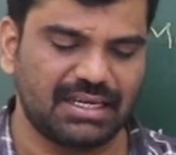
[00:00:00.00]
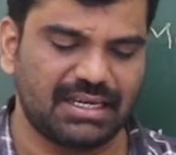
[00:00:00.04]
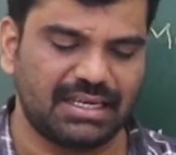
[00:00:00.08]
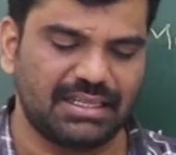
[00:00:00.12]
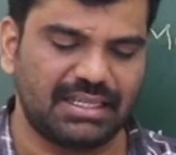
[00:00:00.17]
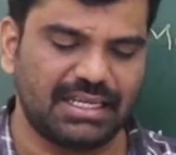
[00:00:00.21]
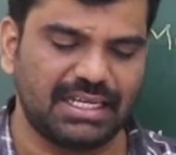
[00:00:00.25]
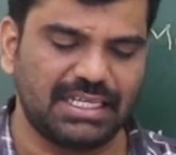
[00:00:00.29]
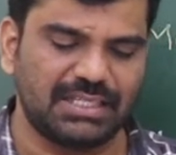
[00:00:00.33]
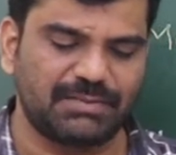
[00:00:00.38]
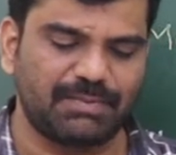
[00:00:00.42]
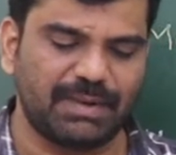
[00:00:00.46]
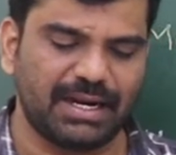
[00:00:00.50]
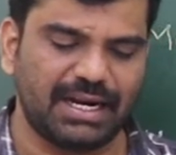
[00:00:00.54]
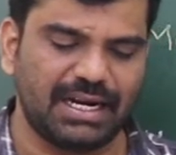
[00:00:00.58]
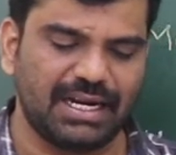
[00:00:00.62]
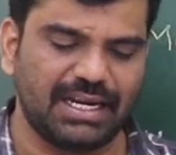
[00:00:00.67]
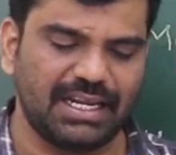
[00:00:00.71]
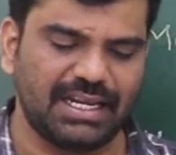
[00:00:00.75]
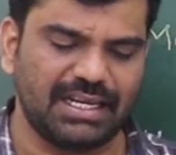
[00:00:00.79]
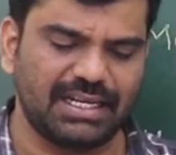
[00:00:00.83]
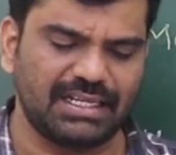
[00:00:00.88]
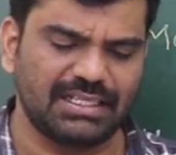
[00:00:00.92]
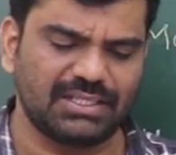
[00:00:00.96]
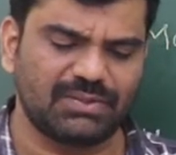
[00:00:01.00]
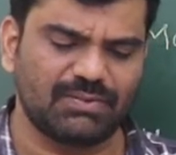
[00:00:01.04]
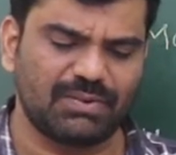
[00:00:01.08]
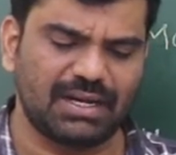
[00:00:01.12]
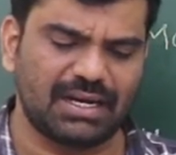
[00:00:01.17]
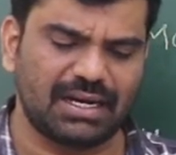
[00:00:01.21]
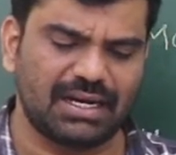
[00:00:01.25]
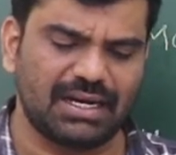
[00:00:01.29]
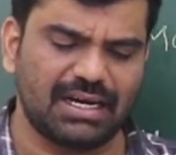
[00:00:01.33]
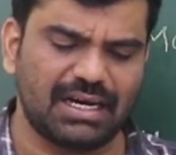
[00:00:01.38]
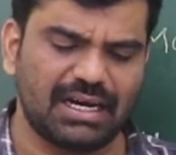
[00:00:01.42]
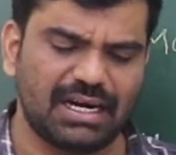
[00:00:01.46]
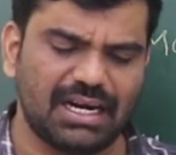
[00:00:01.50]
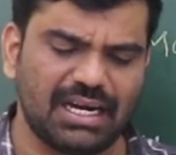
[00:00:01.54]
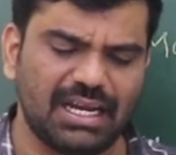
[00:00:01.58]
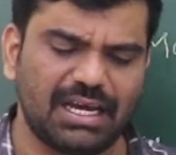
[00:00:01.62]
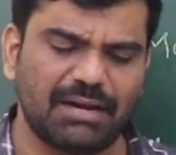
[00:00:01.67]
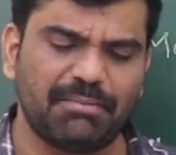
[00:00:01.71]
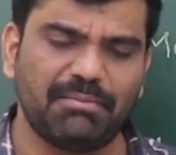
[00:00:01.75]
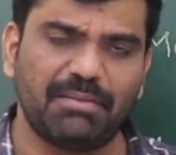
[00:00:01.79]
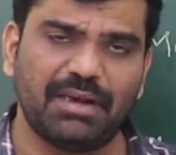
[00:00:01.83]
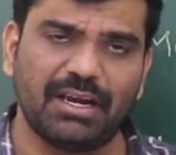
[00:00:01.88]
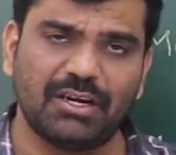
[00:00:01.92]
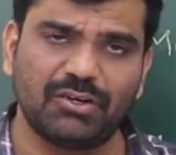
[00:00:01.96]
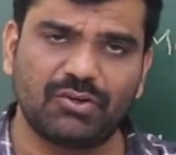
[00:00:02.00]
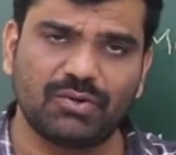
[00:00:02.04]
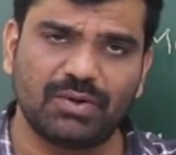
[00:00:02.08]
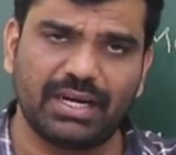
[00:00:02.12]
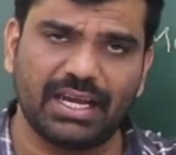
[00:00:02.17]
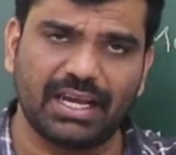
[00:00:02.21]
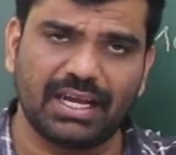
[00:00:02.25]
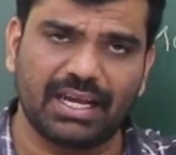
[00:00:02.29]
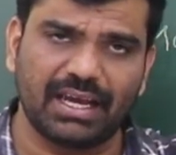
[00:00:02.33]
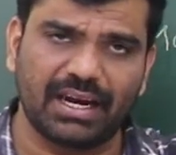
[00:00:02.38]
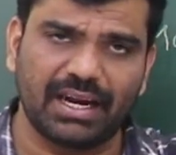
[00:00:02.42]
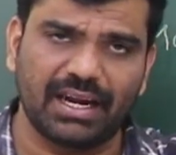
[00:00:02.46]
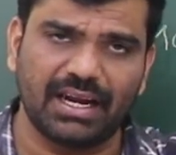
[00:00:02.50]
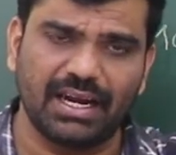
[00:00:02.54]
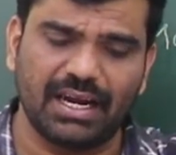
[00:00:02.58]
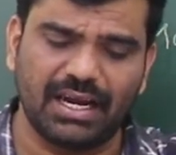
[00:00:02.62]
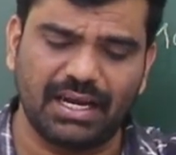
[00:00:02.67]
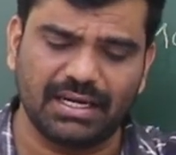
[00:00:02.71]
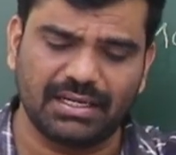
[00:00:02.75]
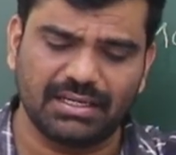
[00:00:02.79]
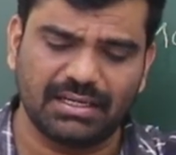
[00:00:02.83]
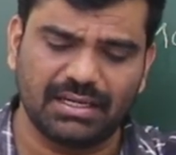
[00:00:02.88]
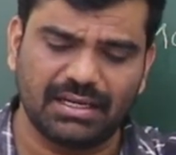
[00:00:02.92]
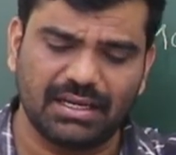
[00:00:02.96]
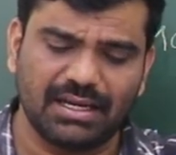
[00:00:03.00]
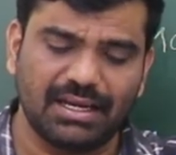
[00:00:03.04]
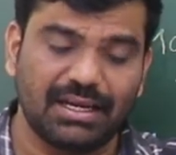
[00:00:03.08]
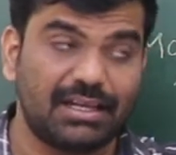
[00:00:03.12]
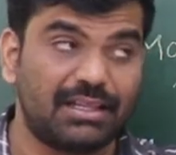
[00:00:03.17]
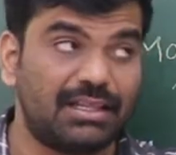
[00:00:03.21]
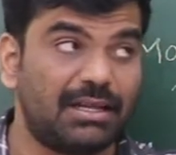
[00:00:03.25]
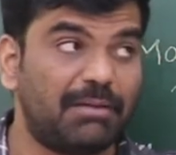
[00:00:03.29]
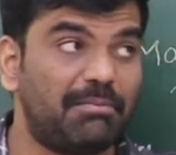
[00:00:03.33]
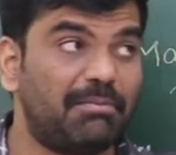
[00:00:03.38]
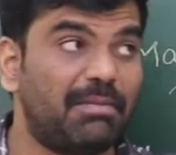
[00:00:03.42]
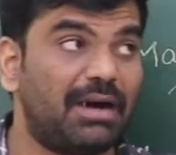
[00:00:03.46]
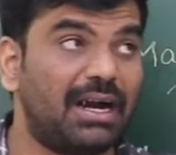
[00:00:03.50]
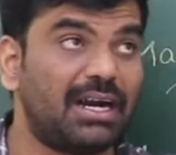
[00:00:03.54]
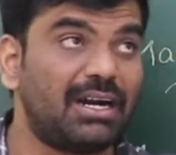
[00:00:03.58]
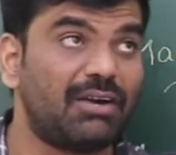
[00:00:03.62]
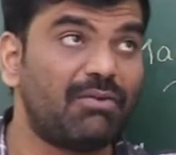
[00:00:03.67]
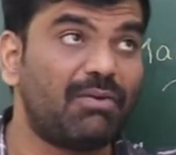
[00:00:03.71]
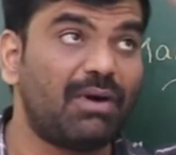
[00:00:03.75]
These paintings were earlier made to decorate the mud